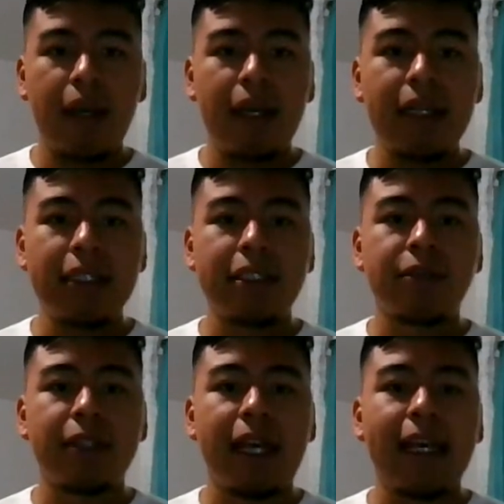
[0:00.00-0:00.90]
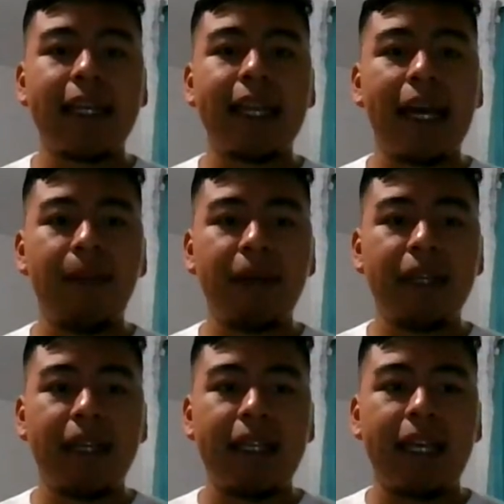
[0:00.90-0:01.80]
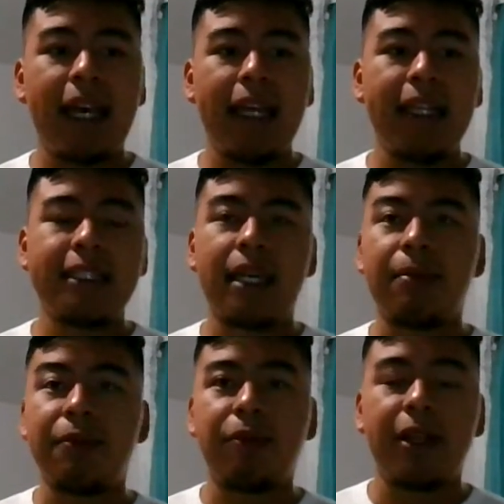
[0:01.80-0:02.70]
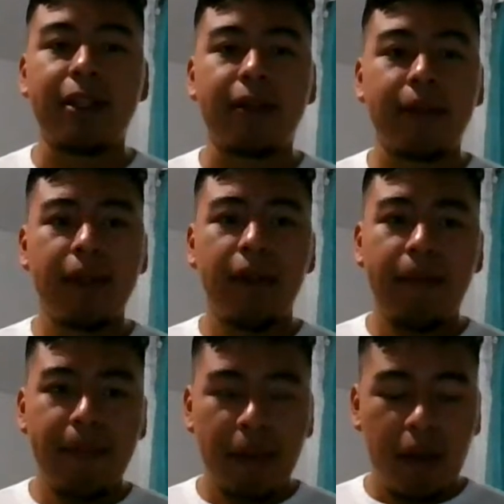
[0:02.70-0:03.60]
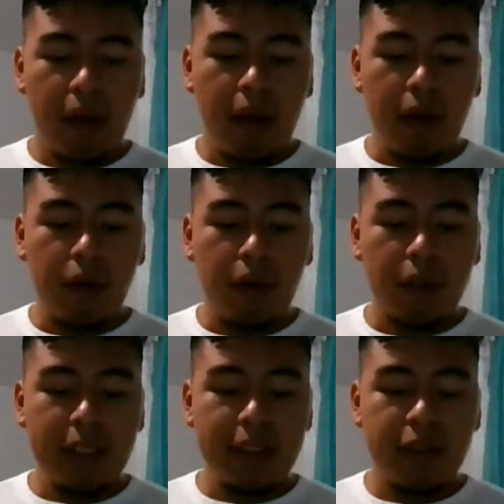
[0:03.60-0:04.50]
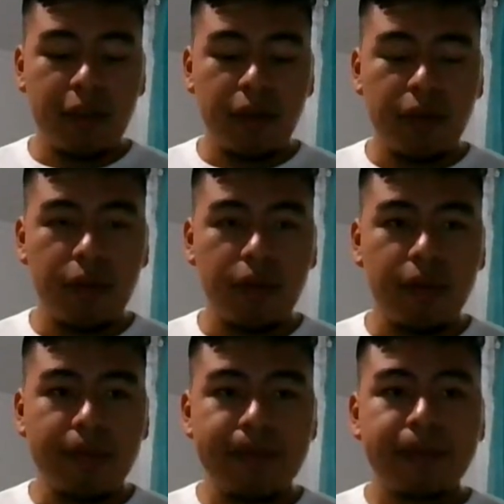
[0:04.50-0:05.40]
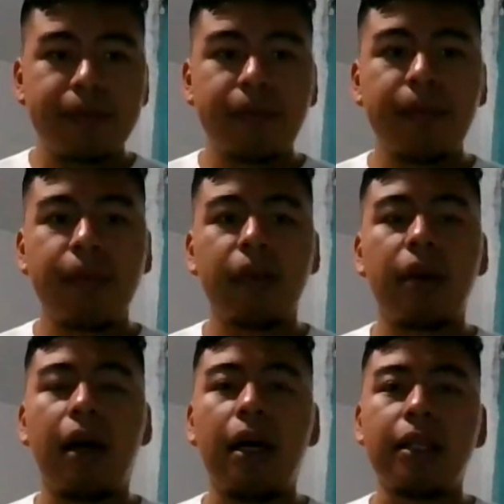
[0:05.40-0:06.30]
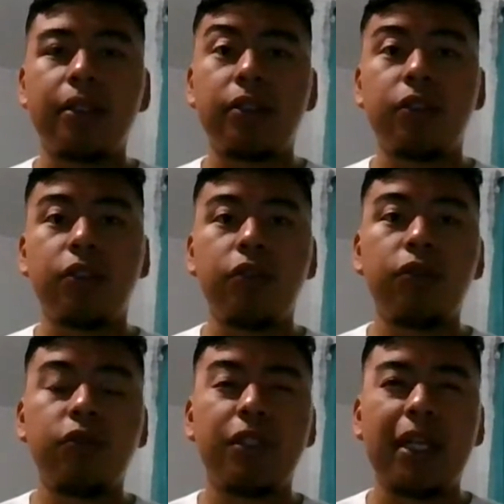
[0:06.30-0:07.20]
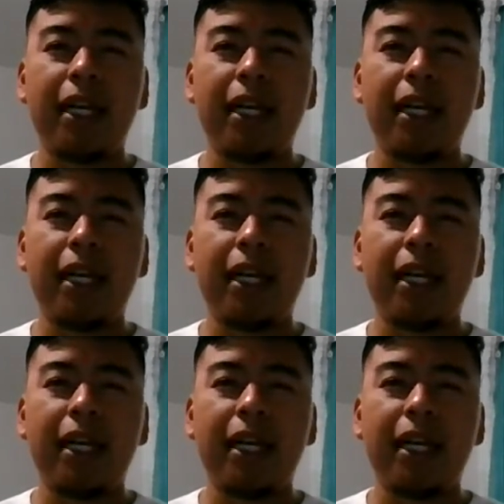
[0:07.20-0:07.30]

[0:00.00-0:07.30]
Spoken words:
is that it can happen in any type of weather. According to uh, USGS.gov,